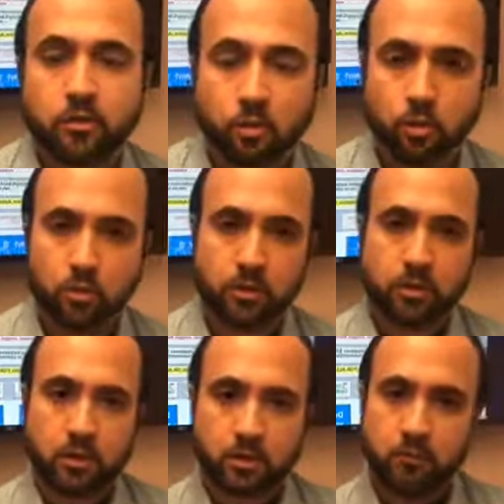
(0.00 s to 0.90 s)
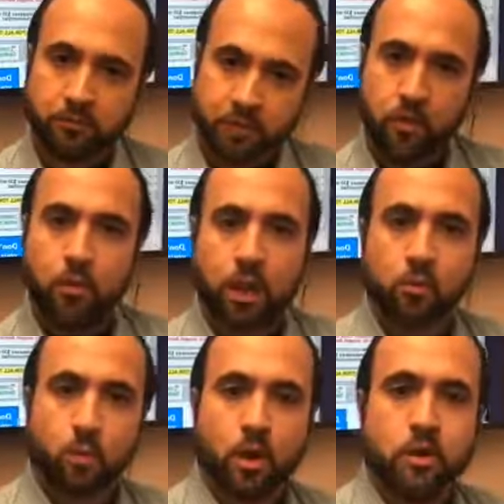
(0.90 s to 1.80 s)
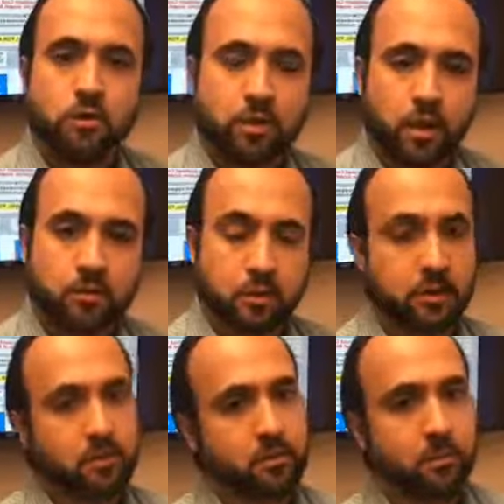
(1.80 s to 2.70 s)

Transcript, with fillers: So figure out where your tax, and it,